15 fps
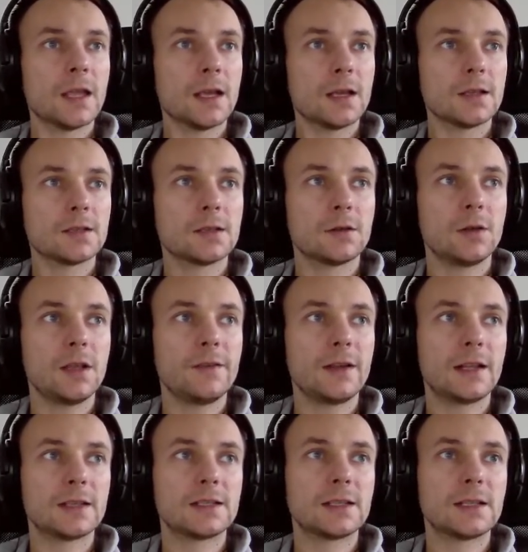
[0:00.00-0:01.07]
So leave
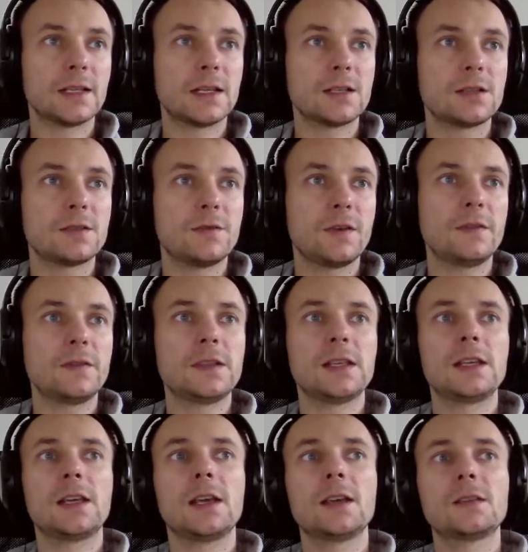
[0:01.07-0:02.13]
it as it is, 50
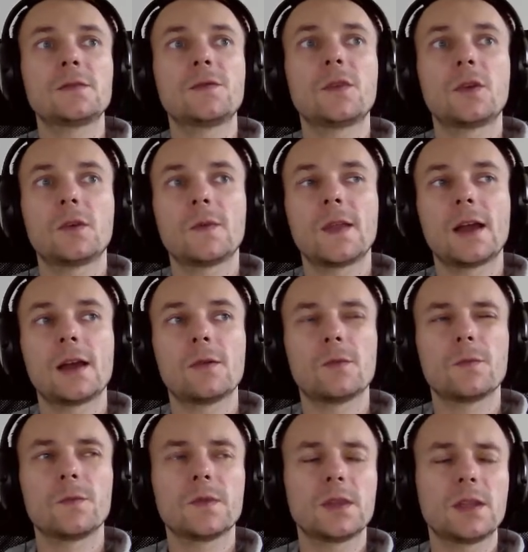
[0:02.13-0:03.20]
gigs for
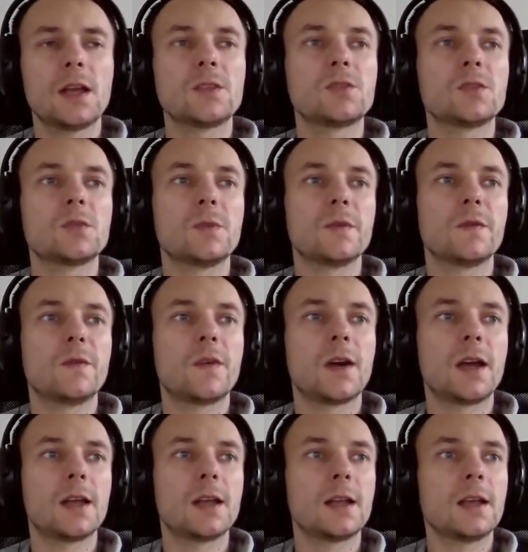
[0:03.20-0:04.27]
now, that should be
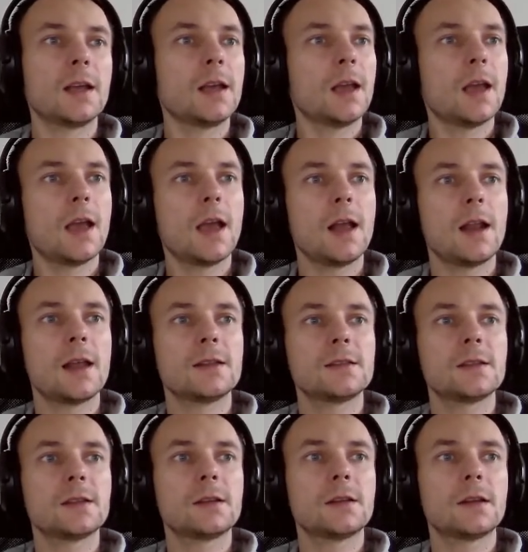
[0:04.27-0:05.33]
fine. And
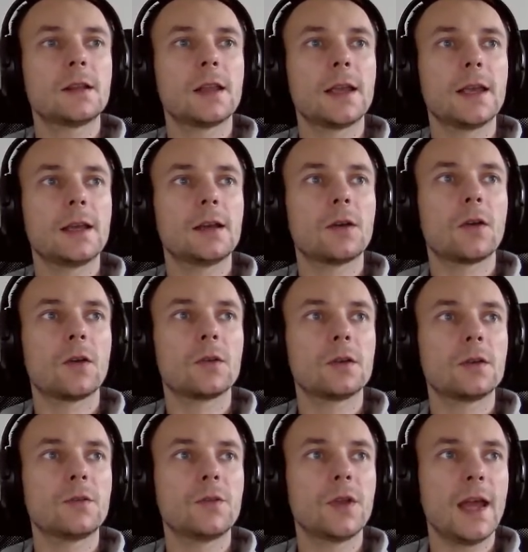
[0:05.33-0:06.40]
let's click on
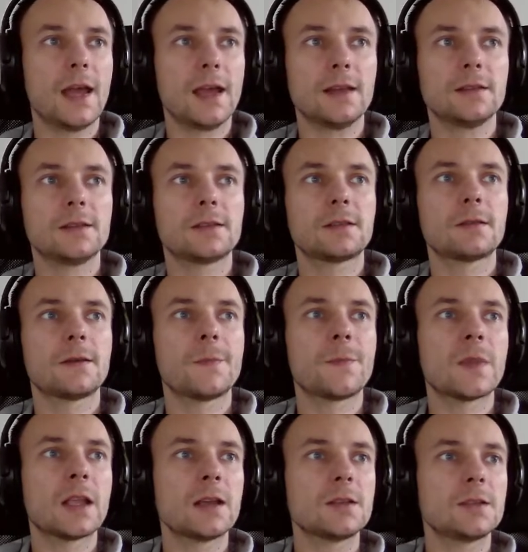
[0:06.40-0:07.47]
create.
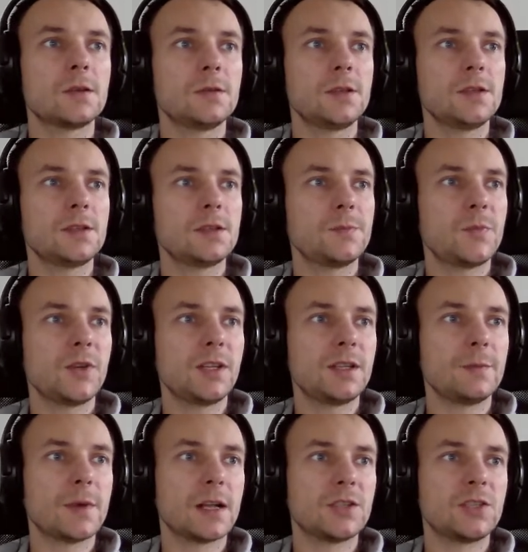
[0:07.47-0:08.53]
So this is pretty
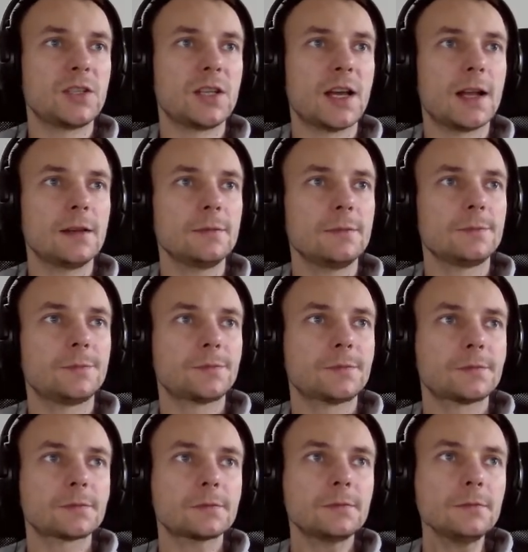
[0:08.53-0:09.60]
much done.
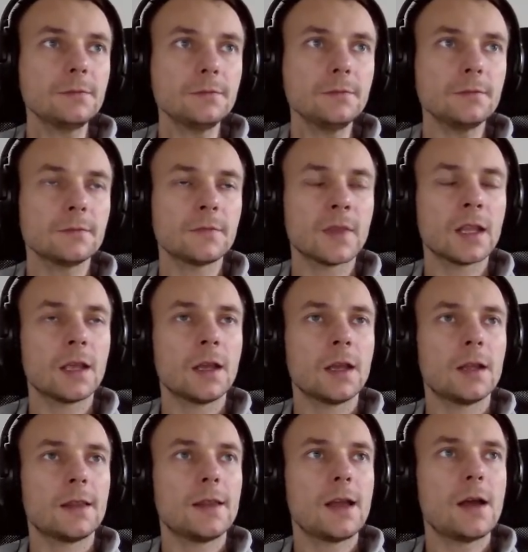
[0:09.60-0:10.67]

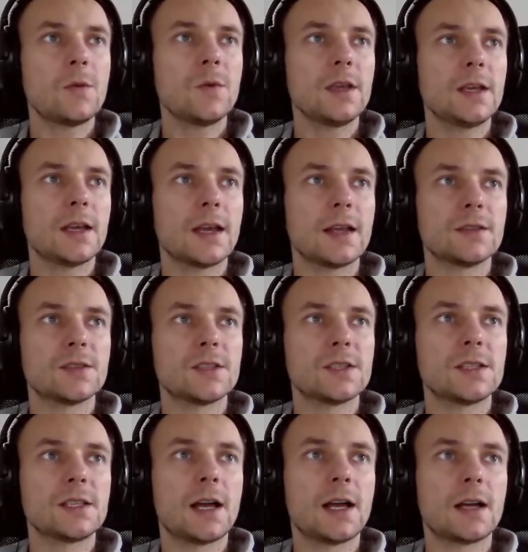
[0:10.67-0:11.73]
Now we can
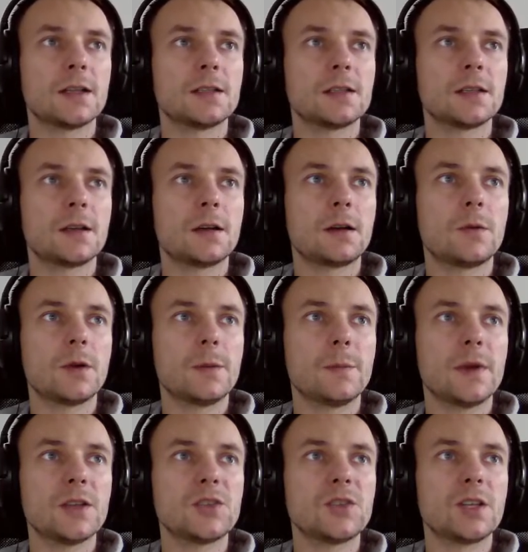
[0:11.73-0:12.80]
start our
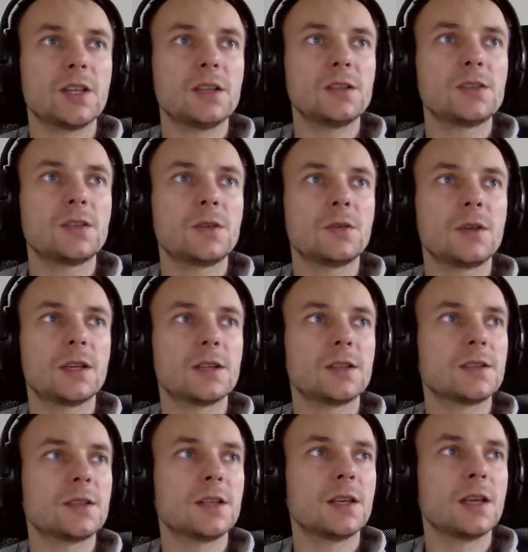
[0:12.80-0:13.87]
machine, so you can
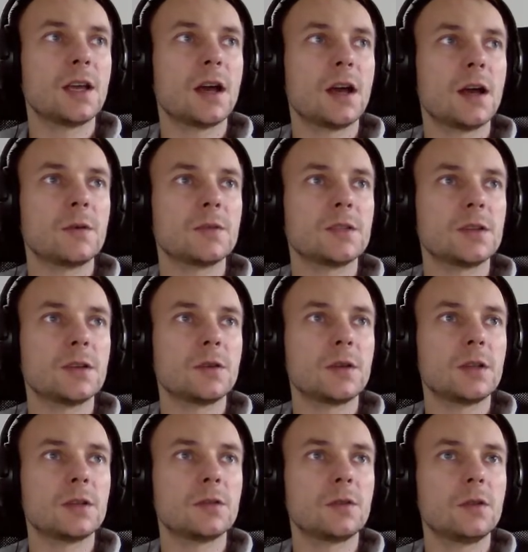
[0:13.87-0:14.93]
see how it's going
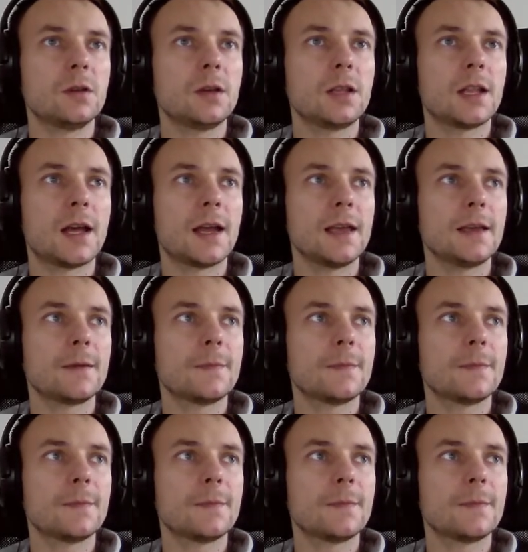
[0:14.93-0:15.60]
to look like.